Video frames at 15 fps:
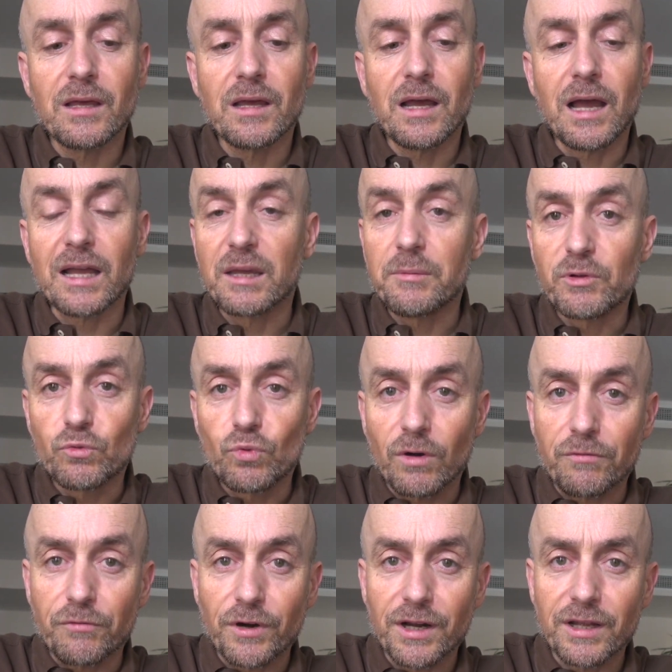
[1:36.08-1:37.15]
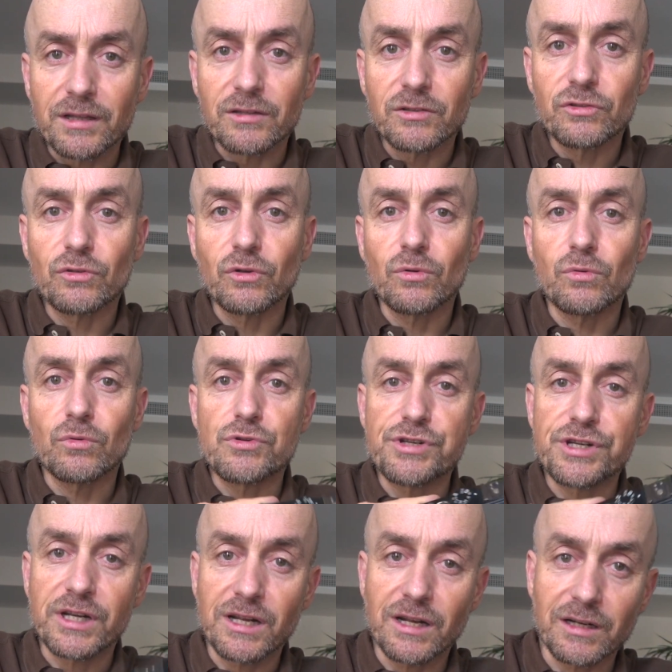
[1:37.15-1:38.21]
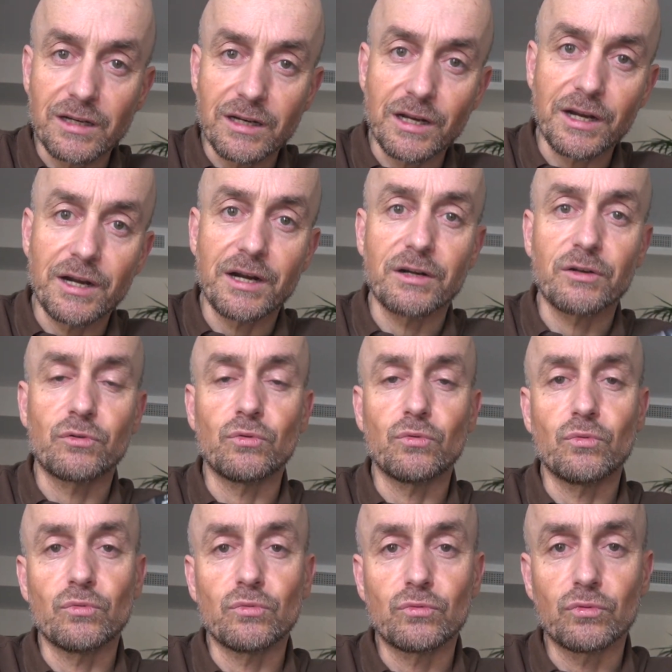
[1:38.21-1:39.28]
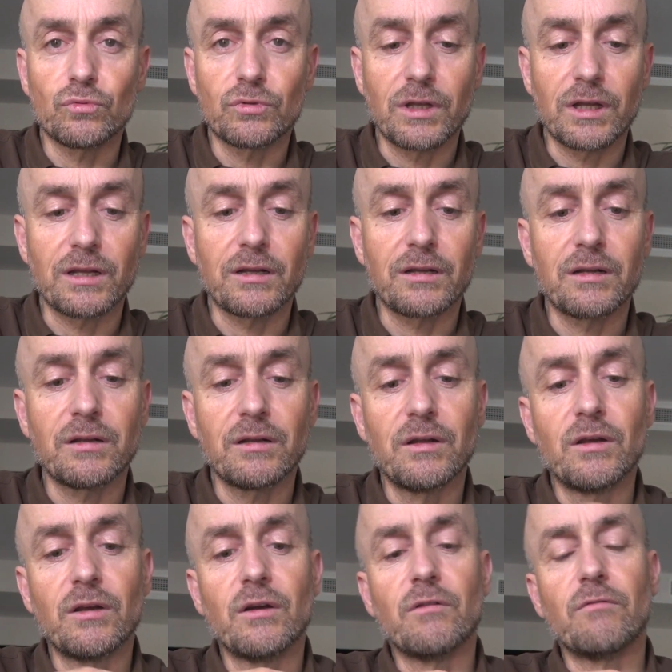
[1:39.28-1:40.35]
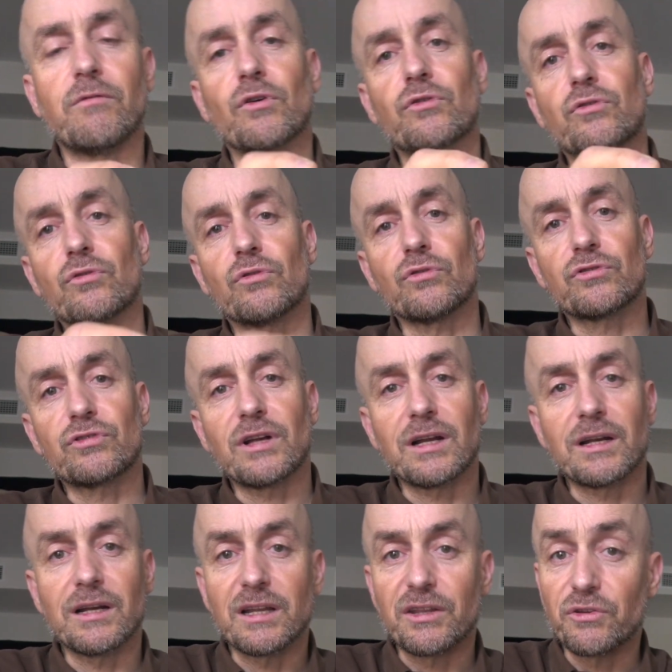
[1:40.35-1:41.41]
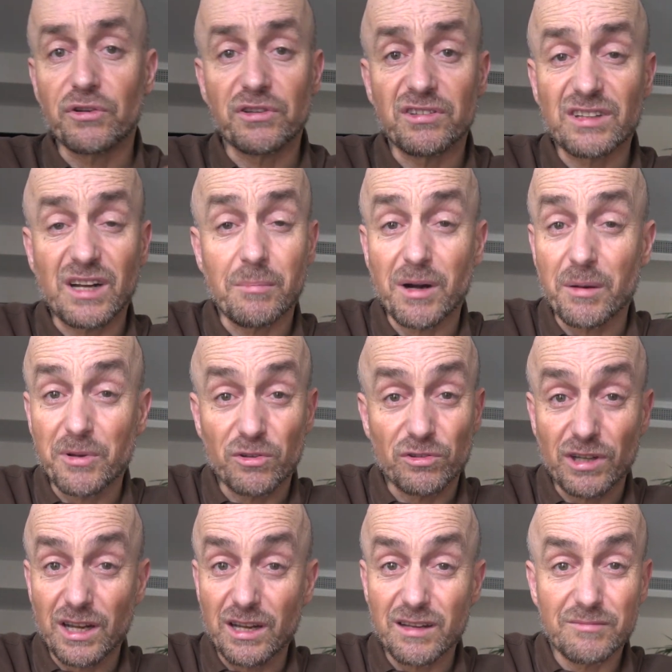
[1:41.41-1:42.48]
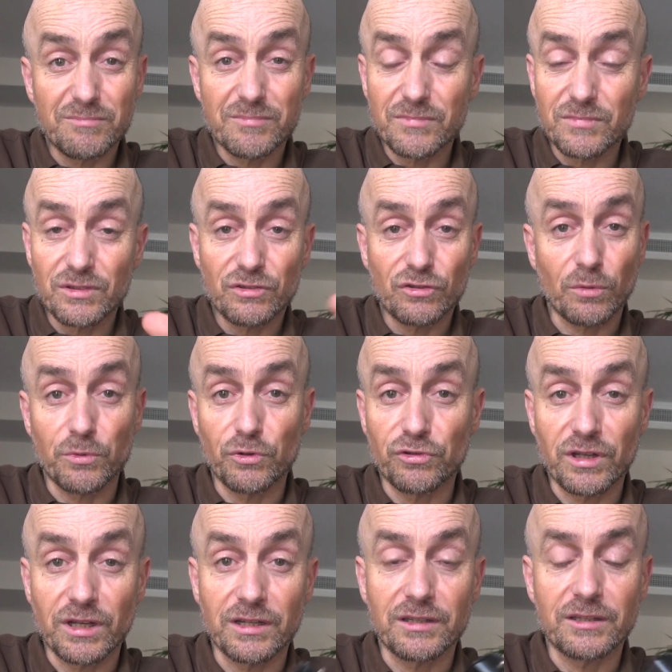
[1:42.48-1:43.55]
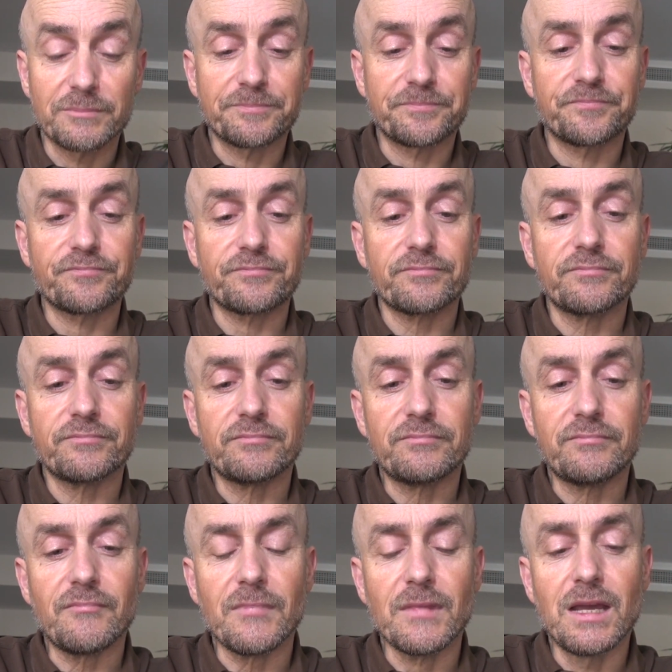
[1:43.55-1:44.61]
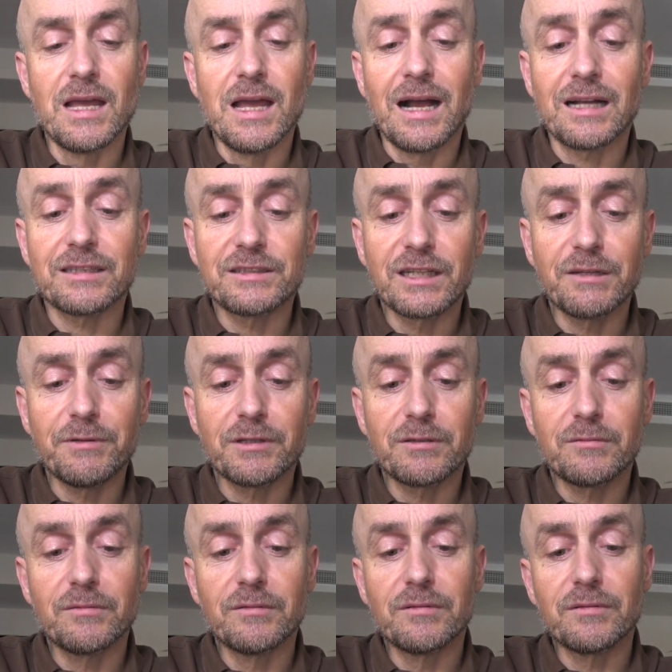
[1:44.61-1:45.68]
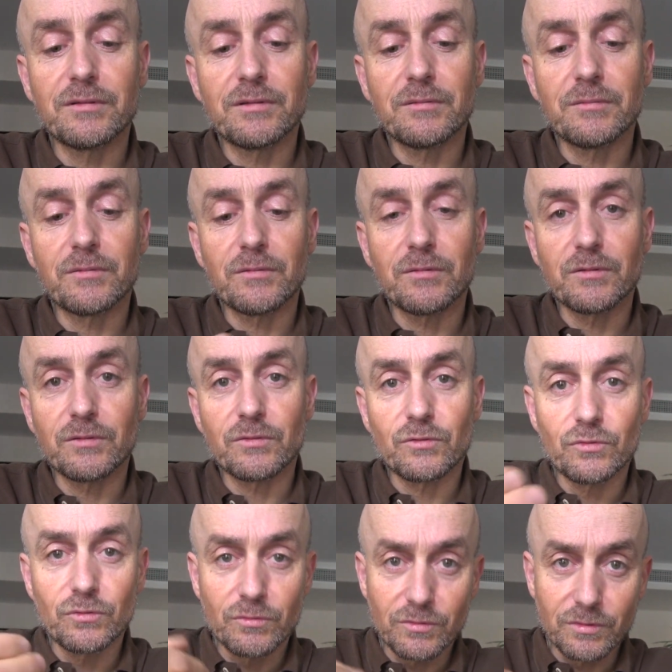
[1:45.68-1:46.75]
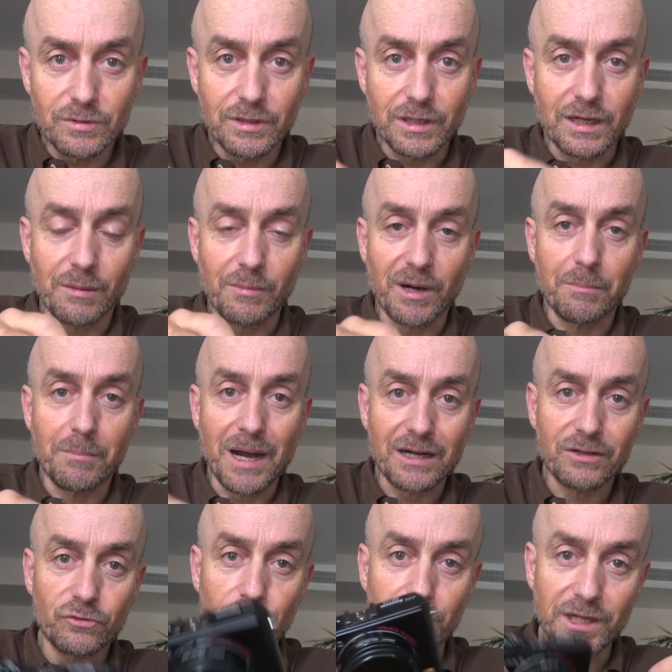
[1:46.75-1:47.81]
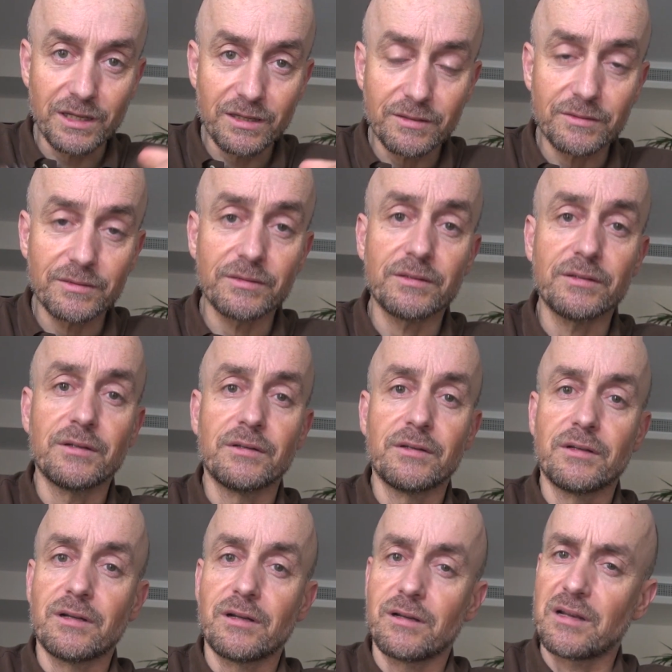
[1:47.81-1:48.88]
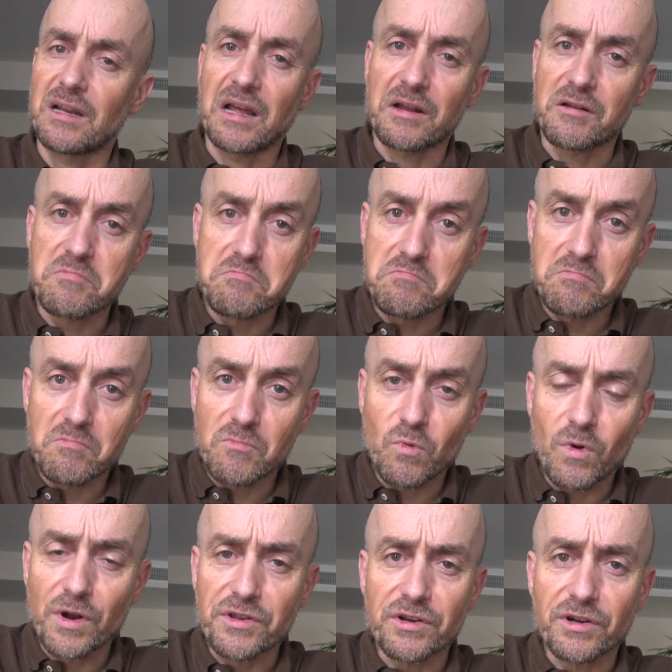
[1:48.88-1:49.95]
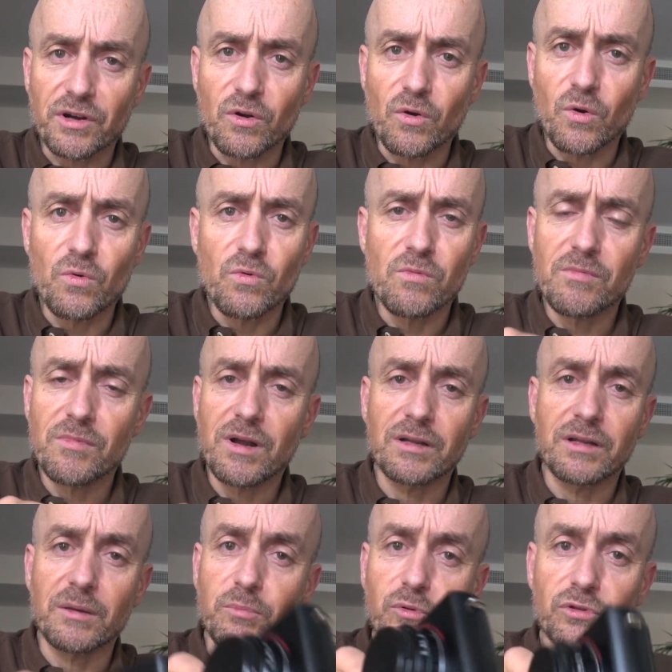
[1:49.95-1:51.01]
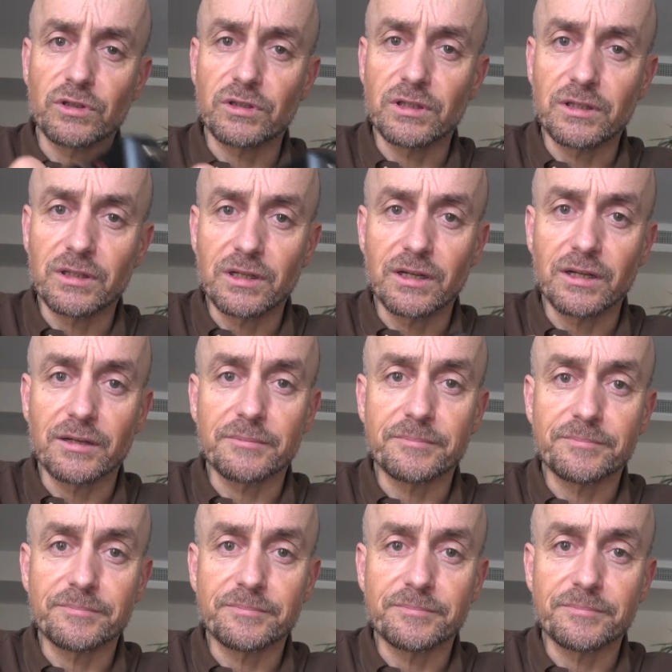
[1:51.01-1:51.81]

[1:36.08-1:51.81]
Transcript: I give it to a friend so she can learn to take photos and enjoy this camera because I stopped using it. And she gave the camera back to me like 1 year ago, and I put it in the